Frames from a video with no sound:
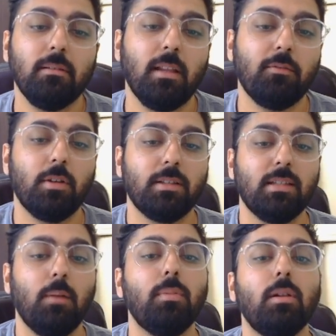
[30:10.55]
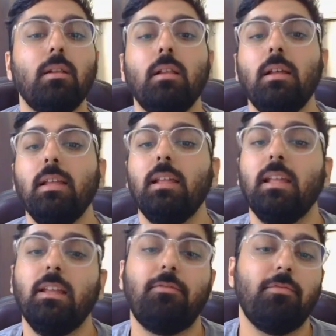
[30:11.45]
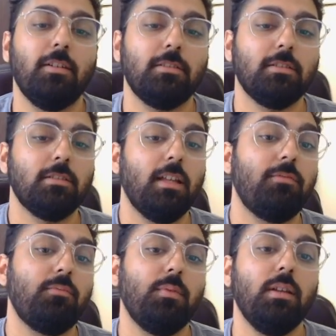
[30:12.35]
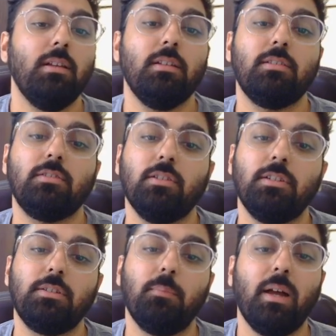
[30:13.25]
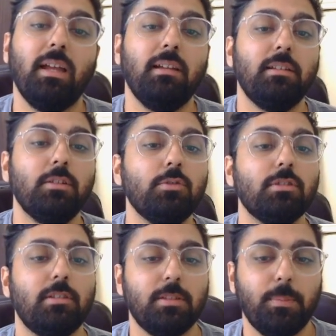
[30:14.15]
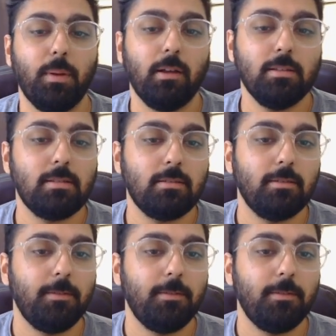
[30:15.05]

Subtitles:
Like for example, if search by user is passed,